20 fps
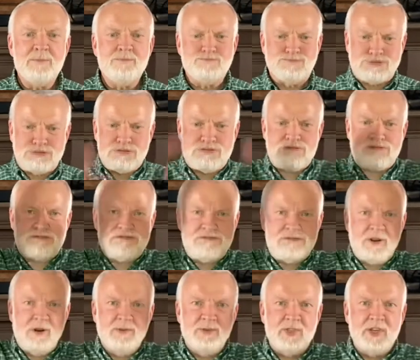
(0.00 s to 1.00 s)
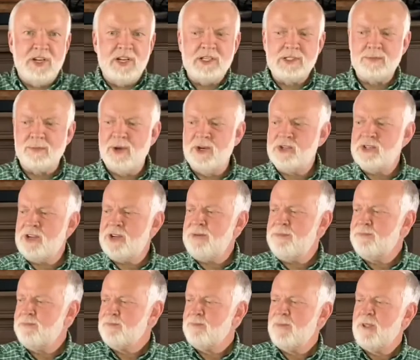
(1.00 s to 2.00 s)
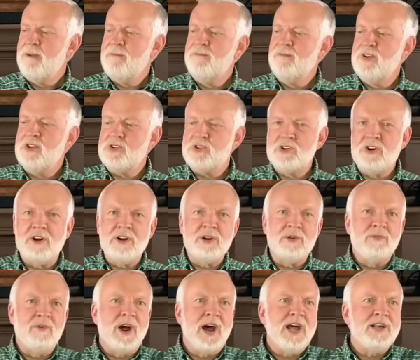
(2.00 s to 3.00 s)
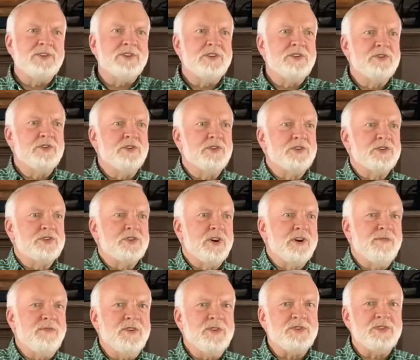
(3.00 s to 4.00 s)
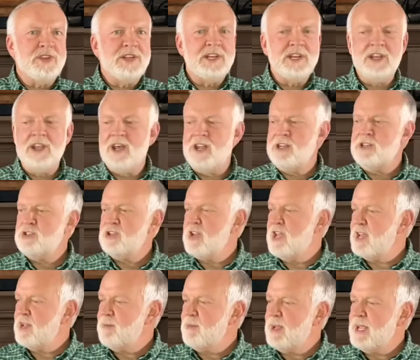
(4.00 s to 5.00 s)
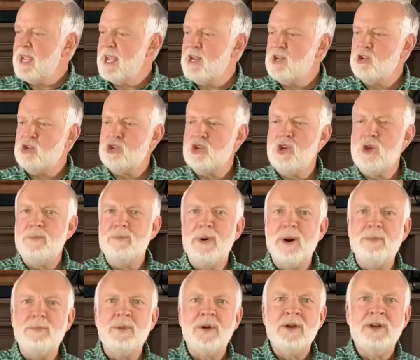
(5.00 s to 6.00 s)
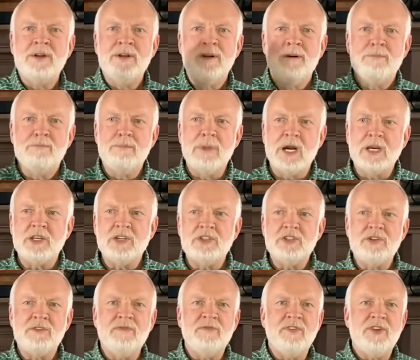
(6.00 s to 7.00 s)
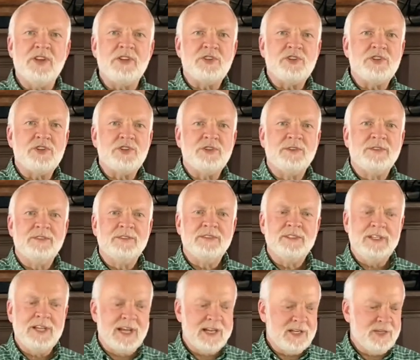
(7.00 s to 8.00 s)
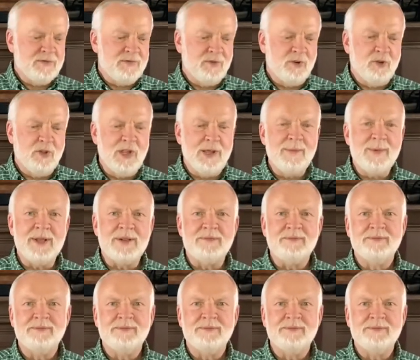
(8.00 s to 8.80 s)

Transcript: there was an explosion. Fish started rising to the surface, and he got his net and began to scoop up buckets of fish. Got his full limit.